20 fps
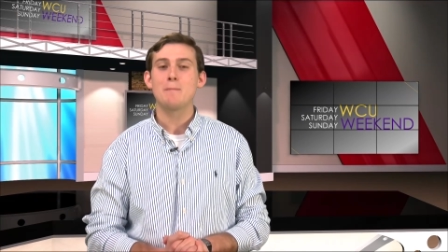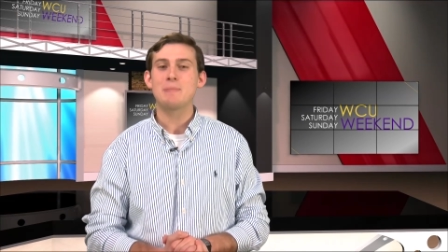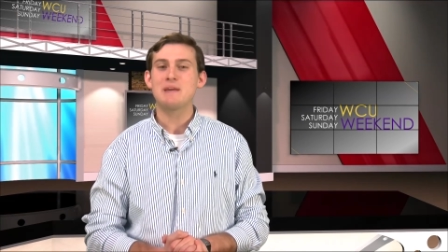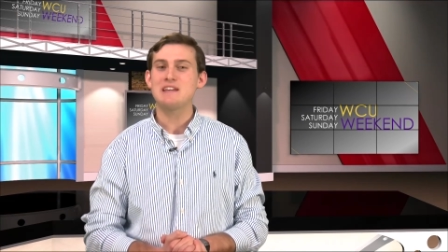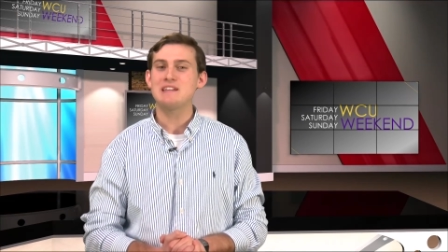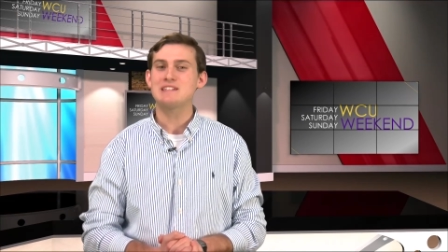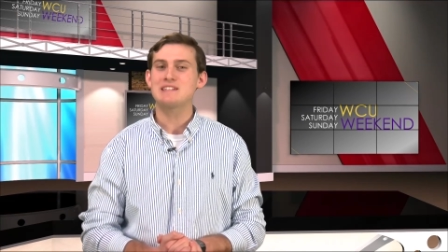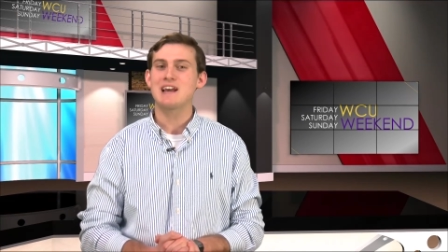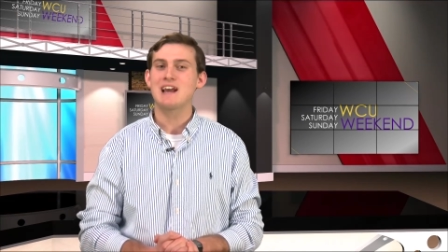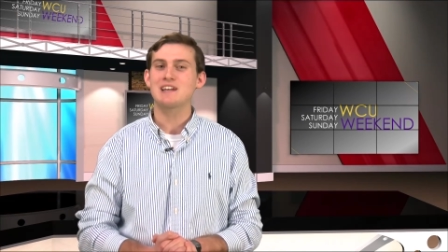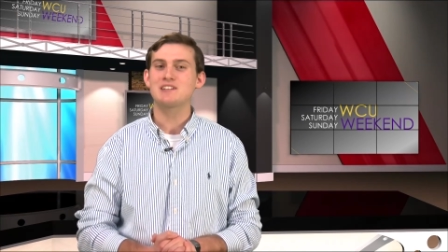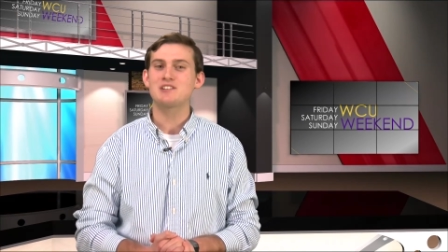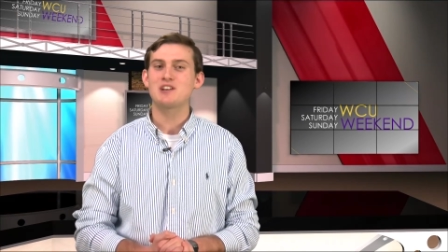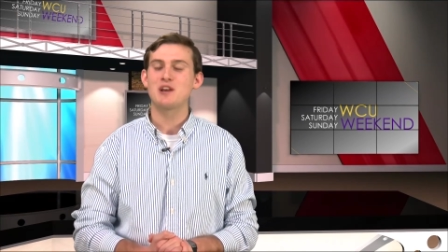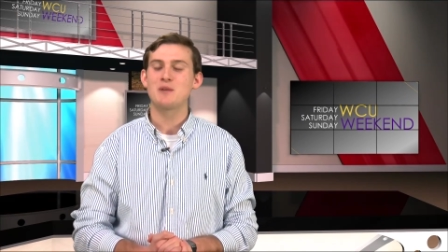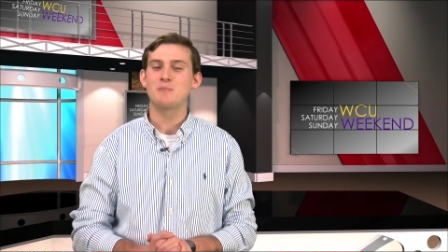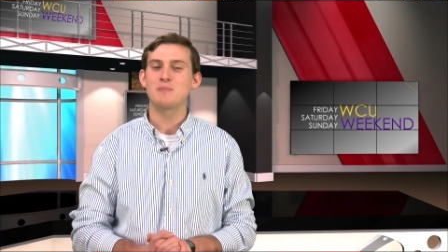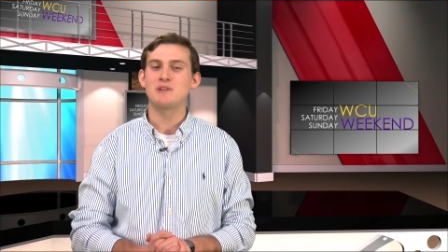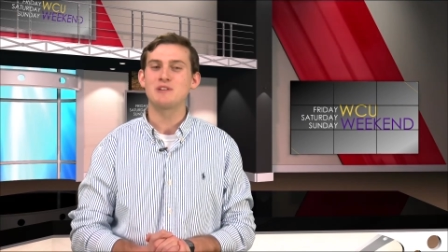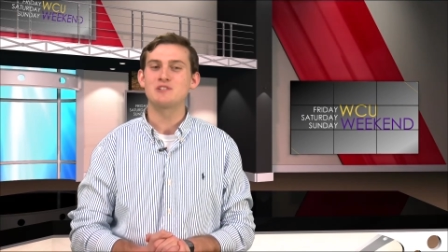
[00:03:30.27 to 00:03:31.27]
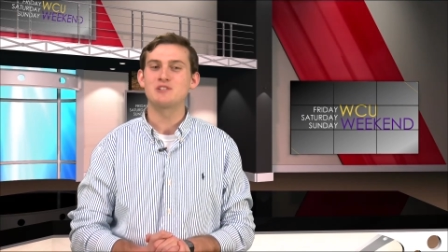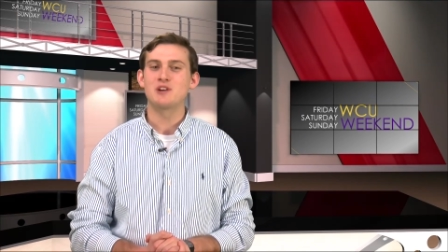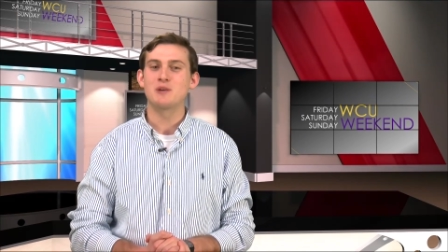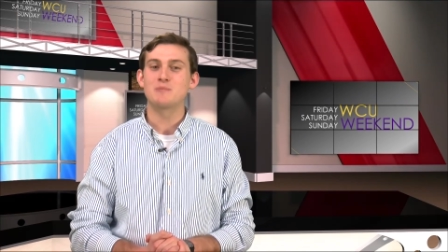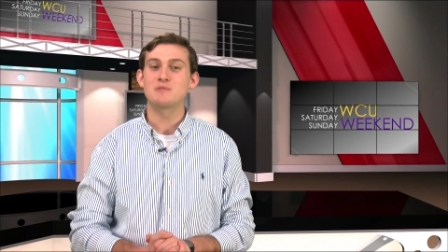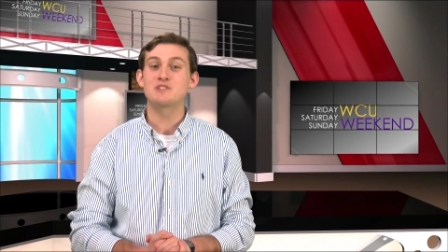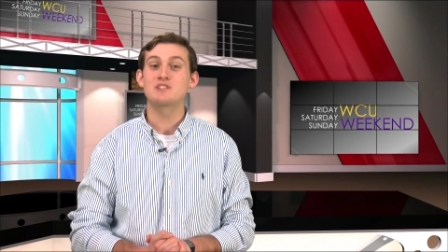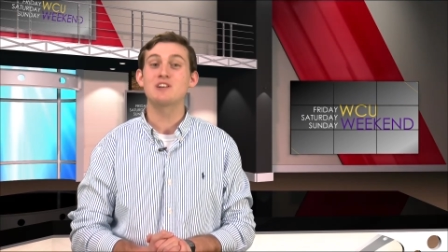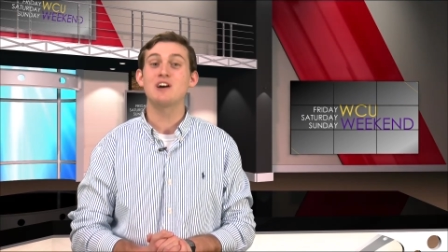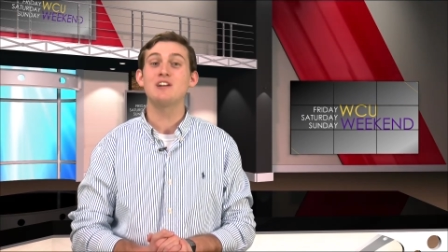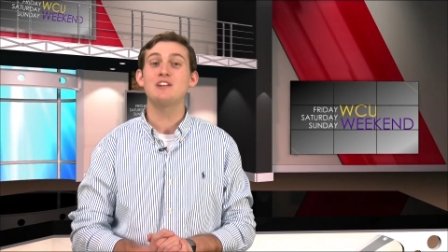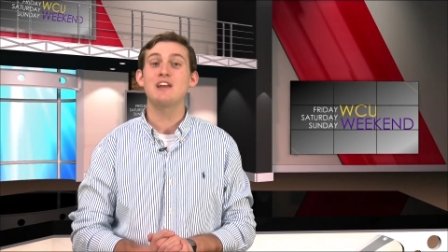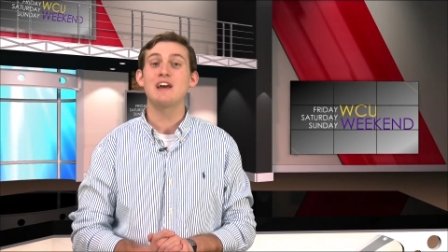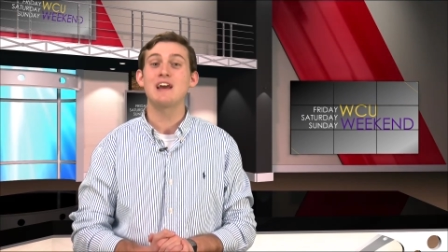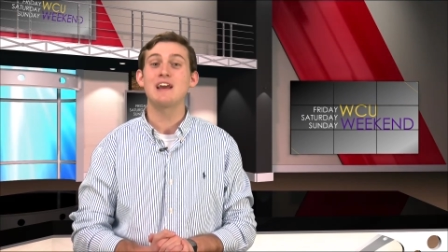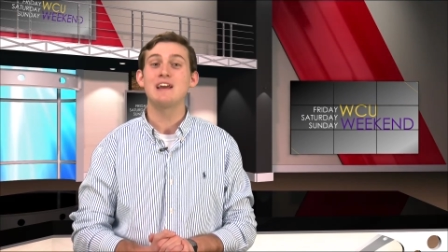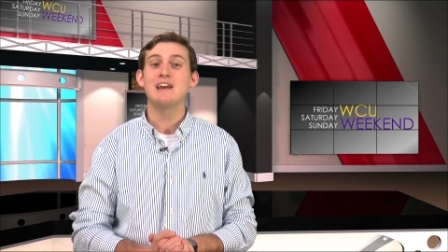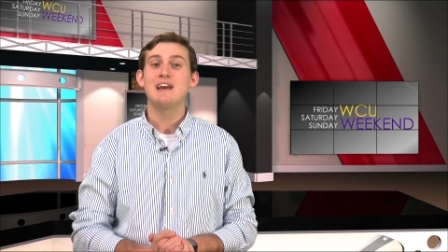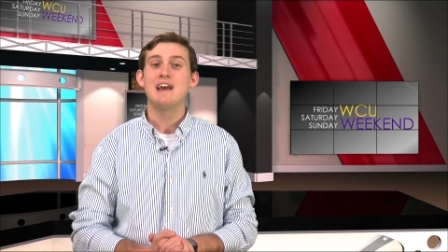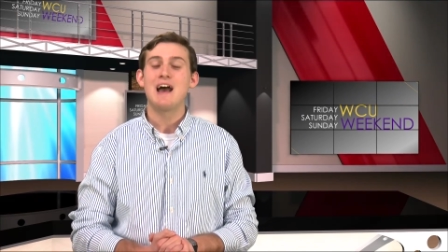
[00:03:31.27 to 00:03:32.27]
PSAC Championship
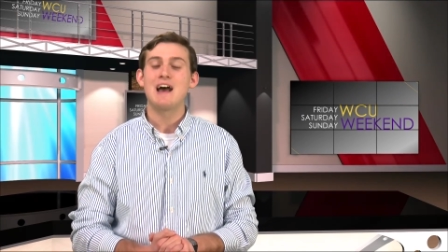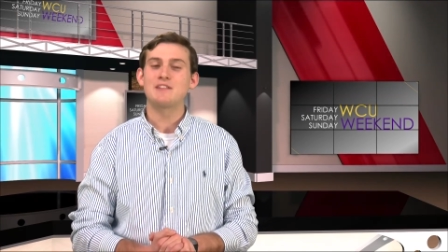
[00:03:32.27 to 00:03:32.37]
Sunday